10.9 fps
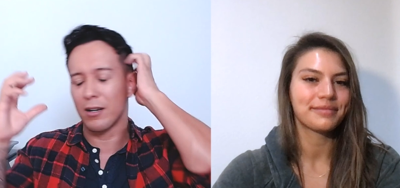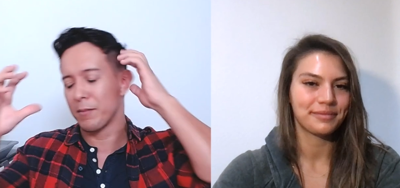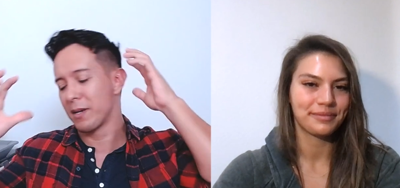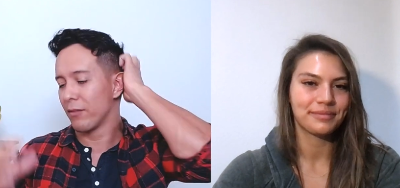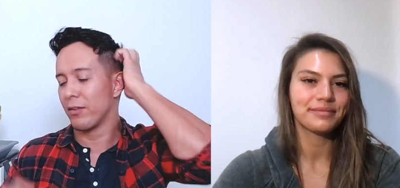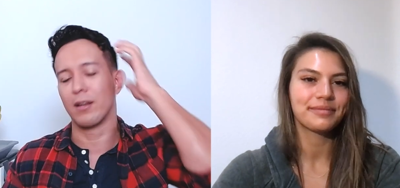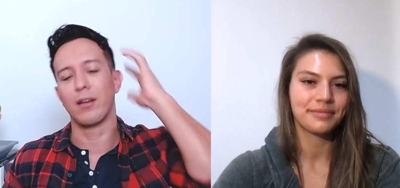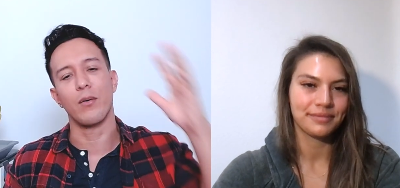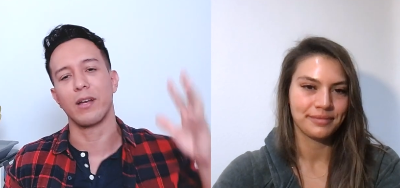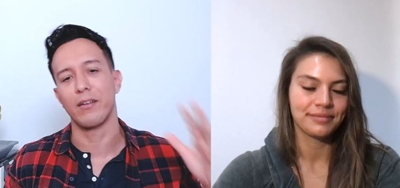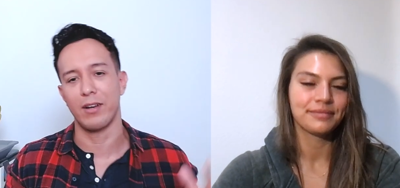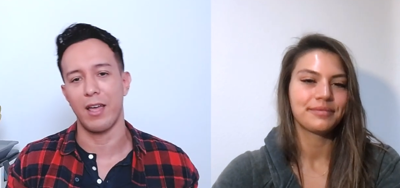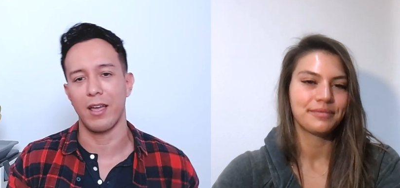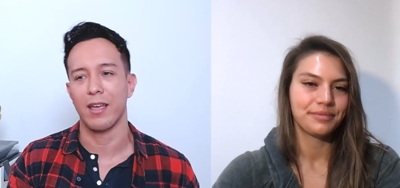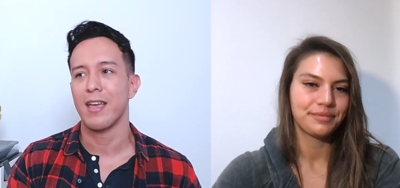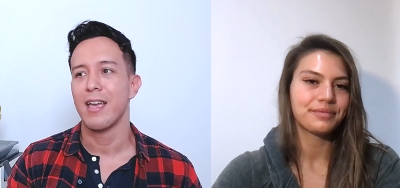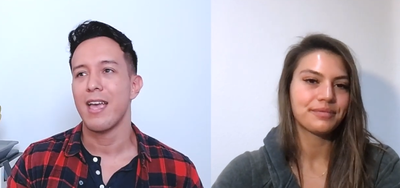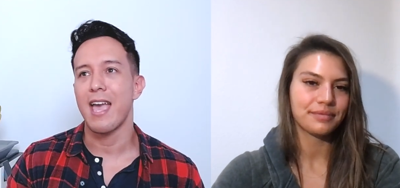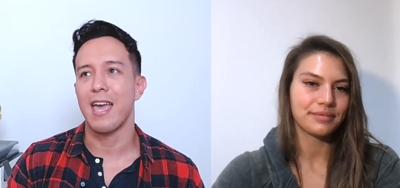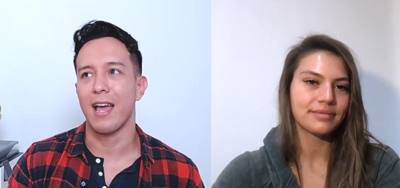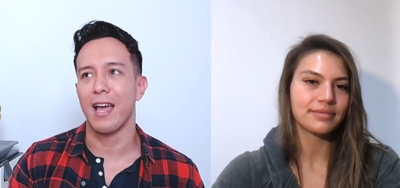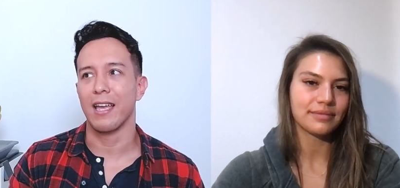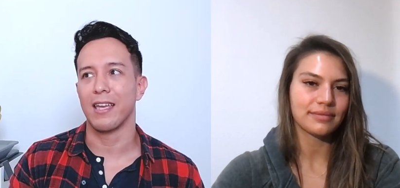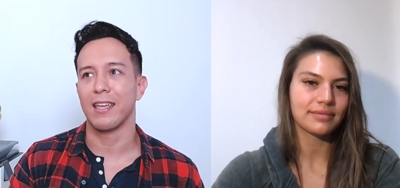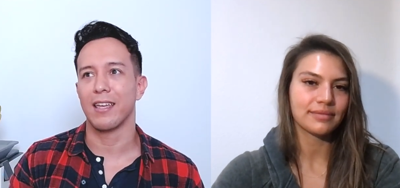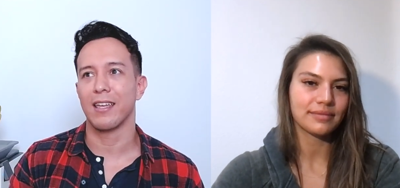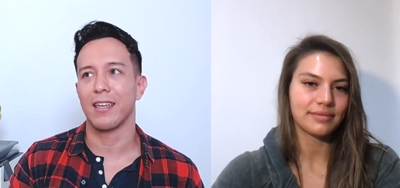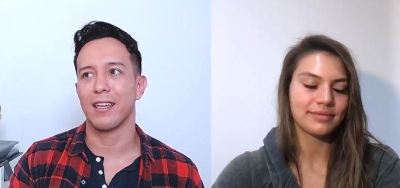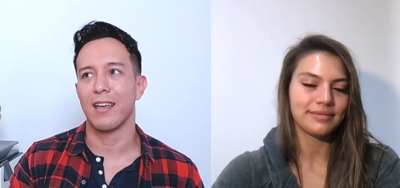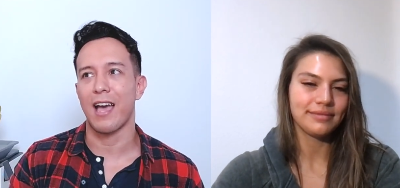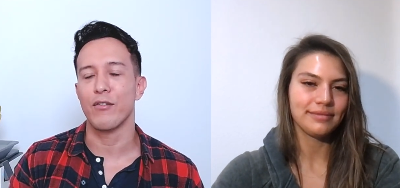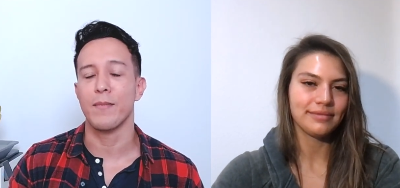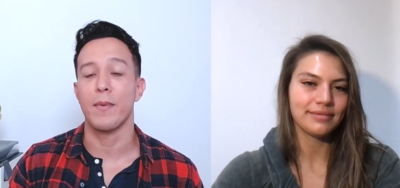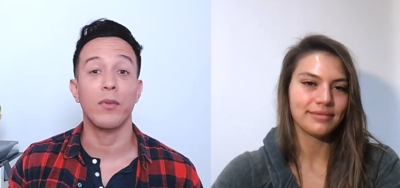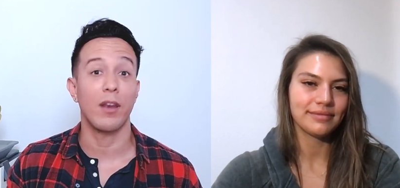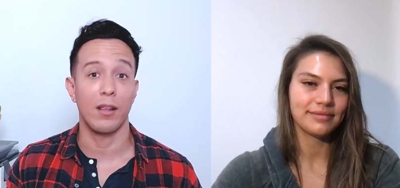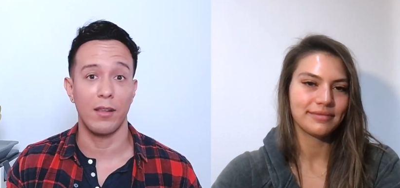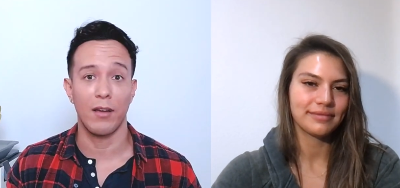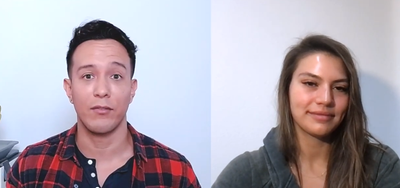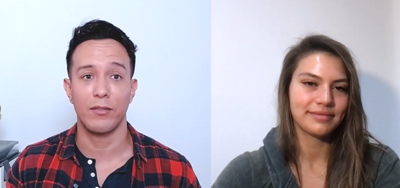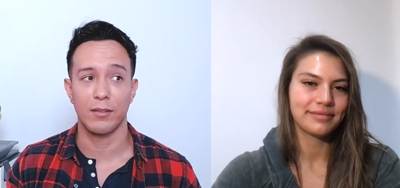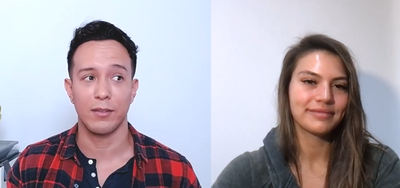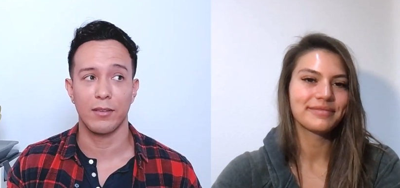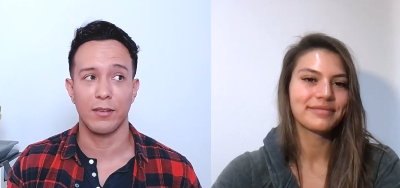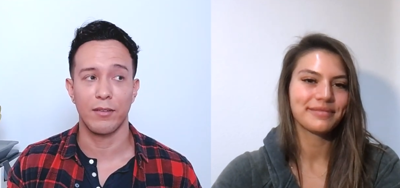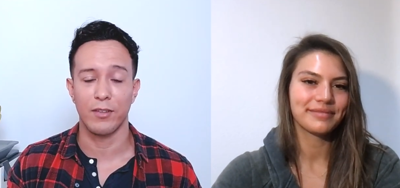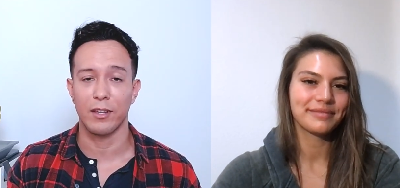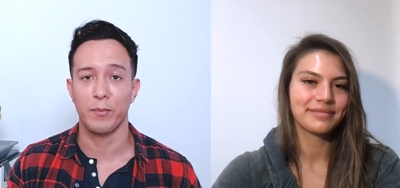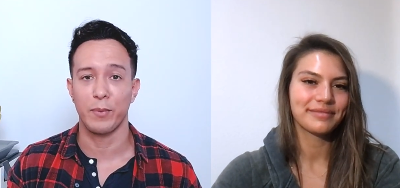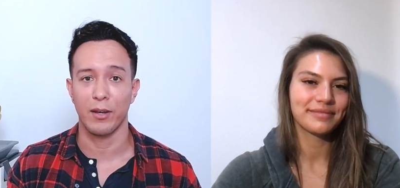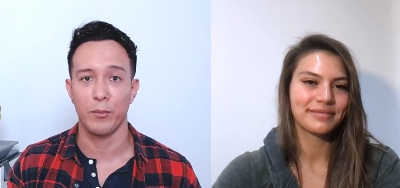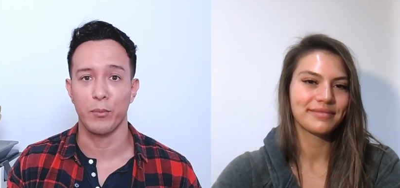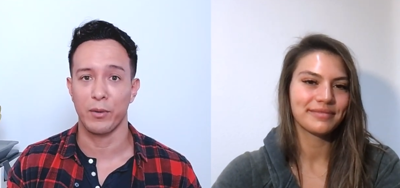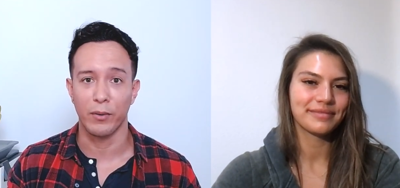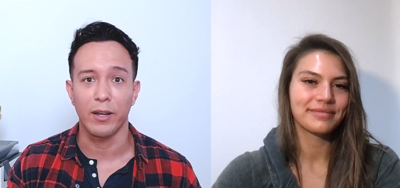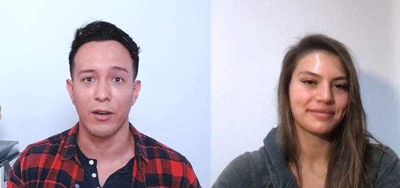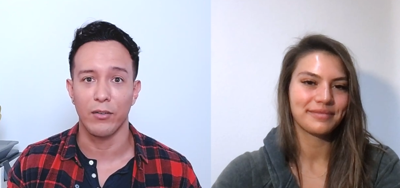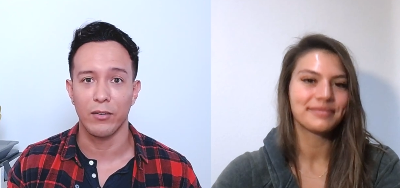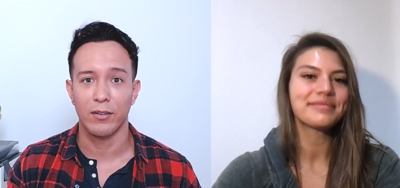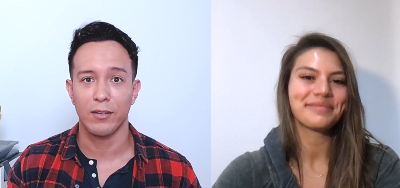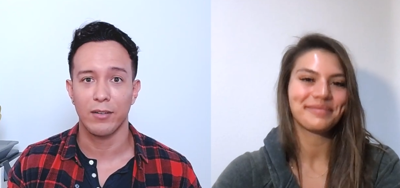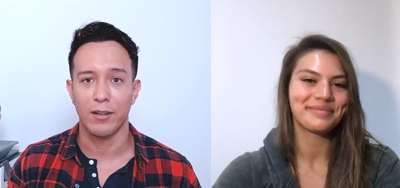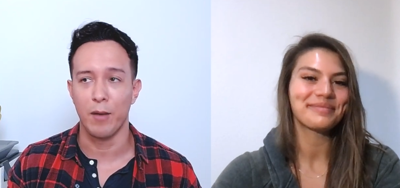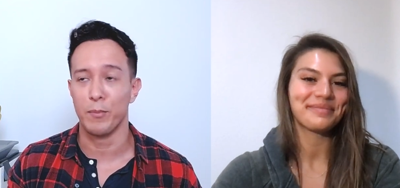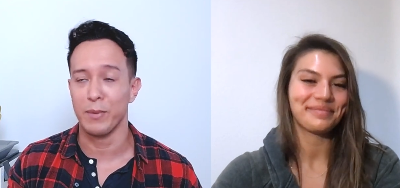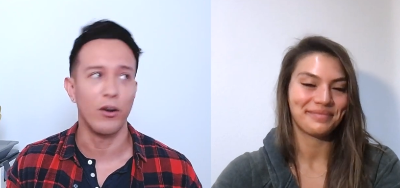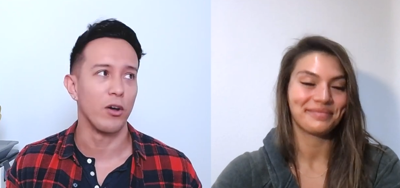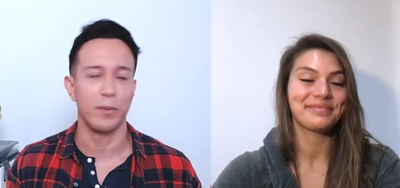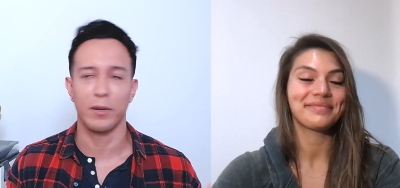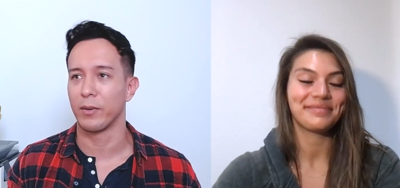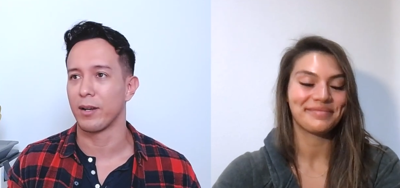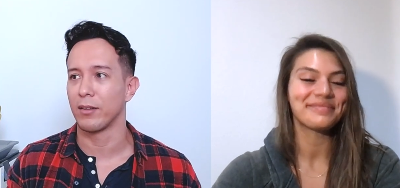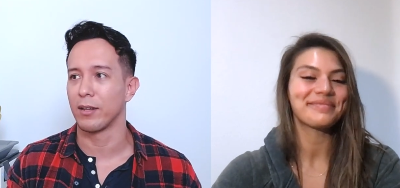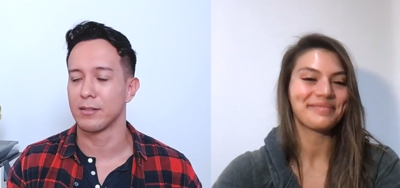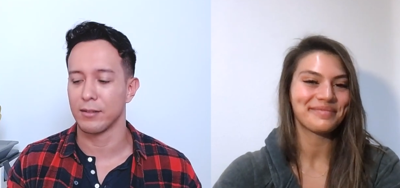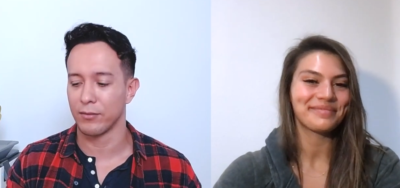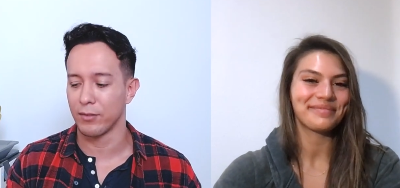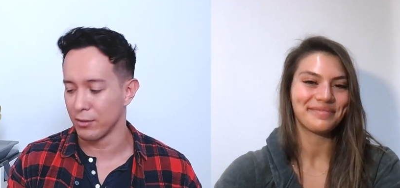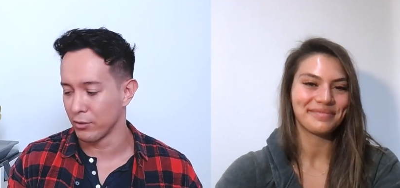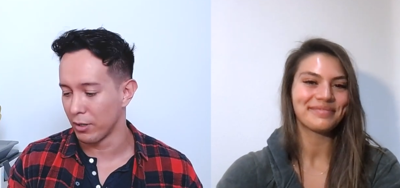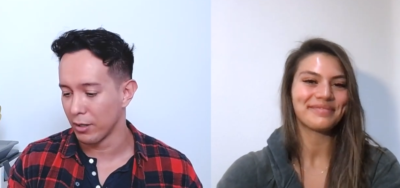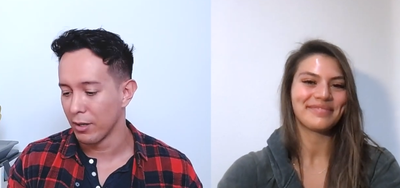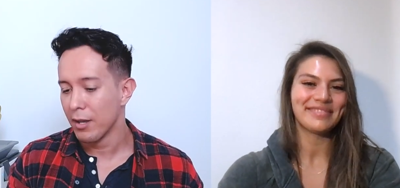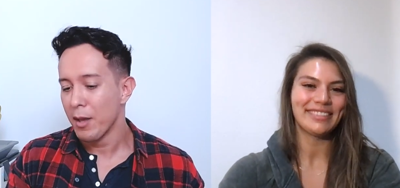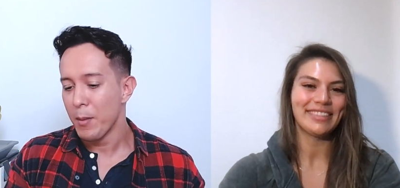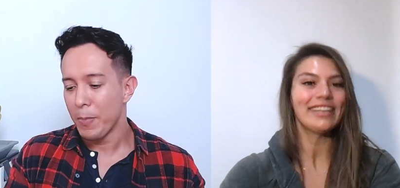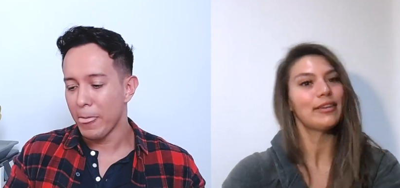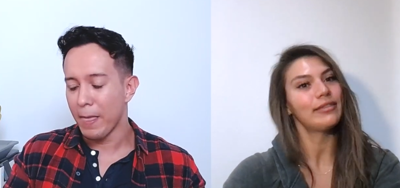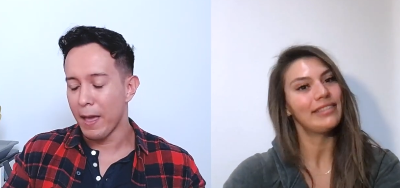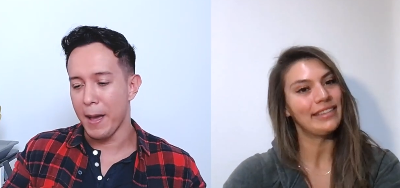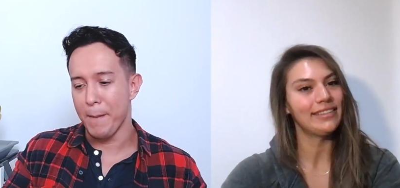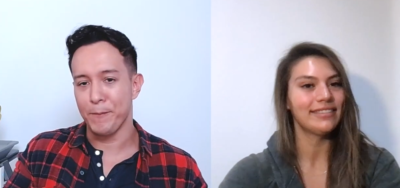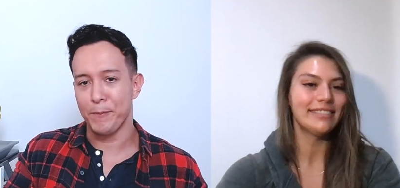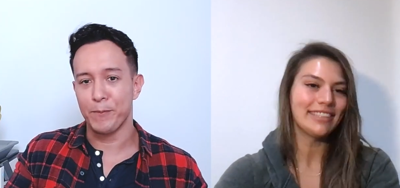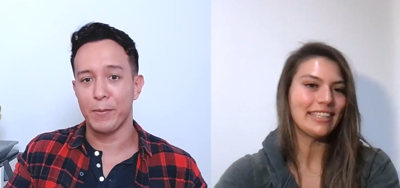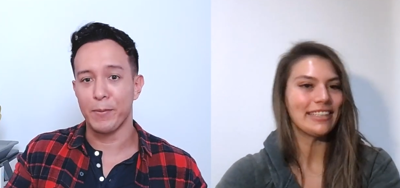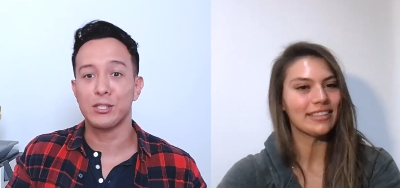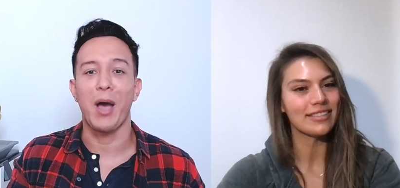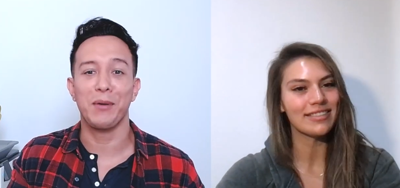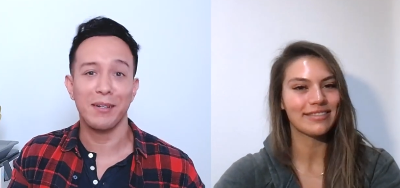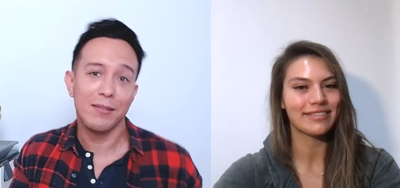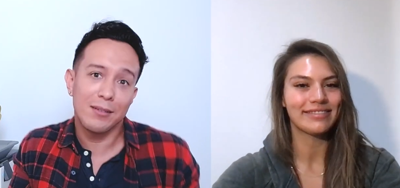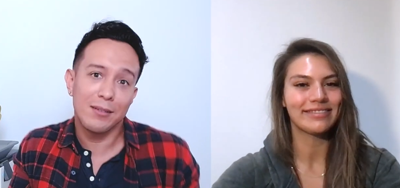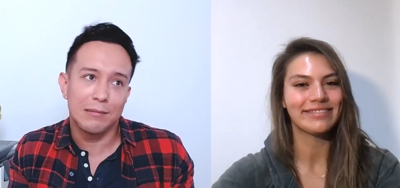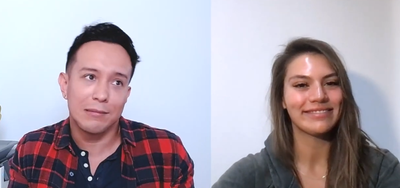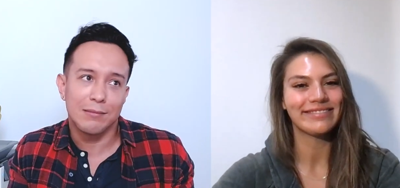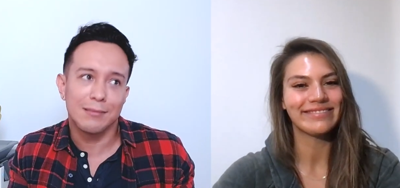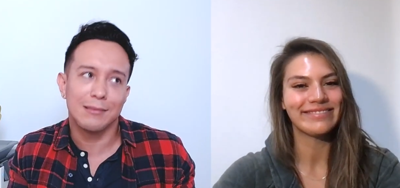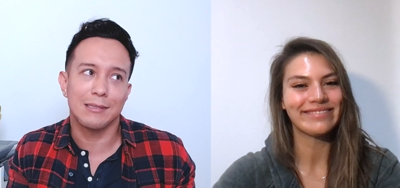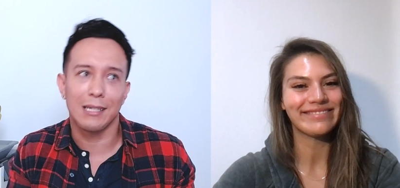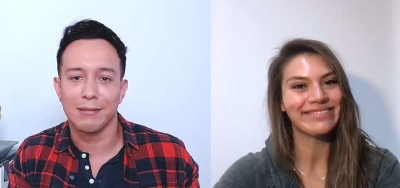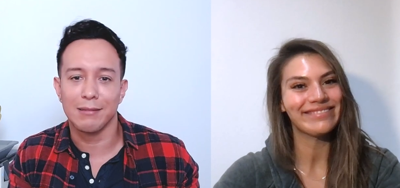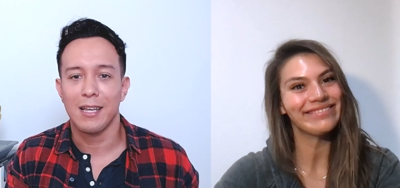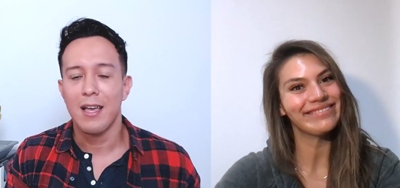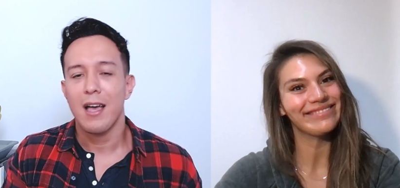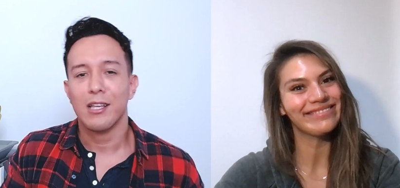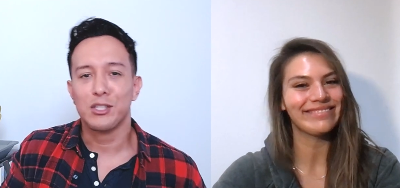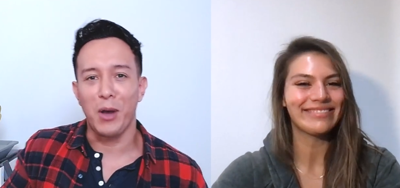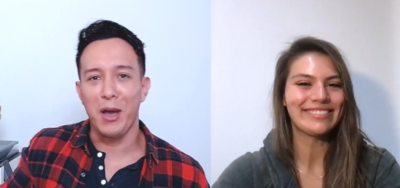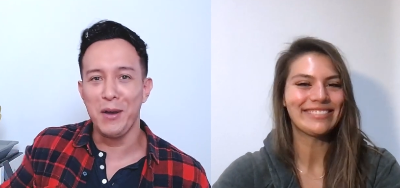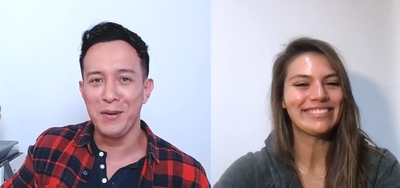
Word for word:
Speaker 1: myself into going every day? And I I remember that I loved the feeling of being on pre-workout. I'm being on pre-workout like it's a fucking drug. Um so I would mm, mm, kind of So